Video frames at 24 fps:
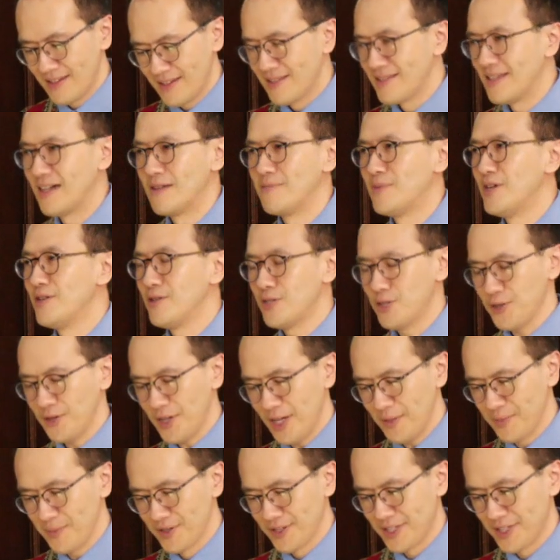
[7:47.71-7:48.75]
That's very
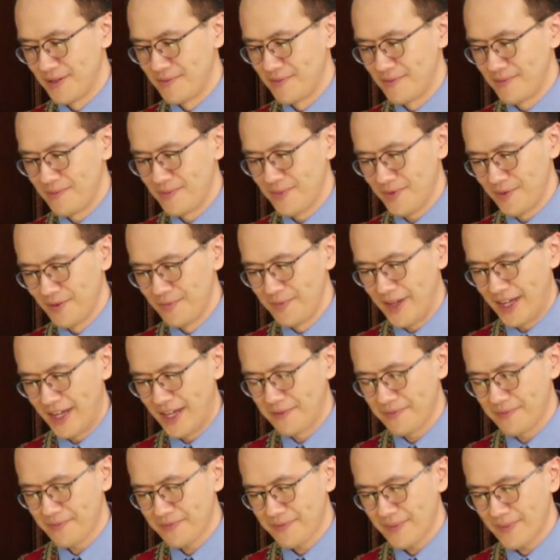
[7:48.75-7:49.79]
troublesome for me.
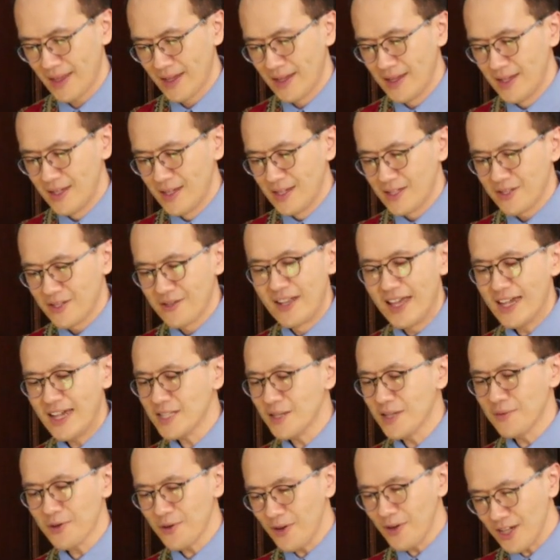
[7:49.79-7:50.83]
So lots
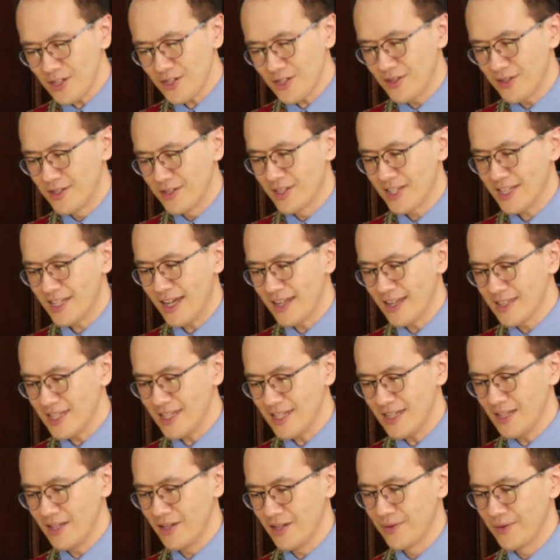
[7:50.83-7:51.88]
of questions
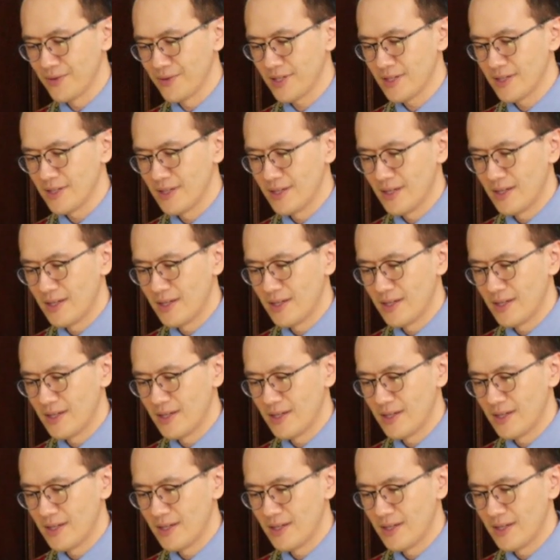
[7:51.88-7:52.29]
continued.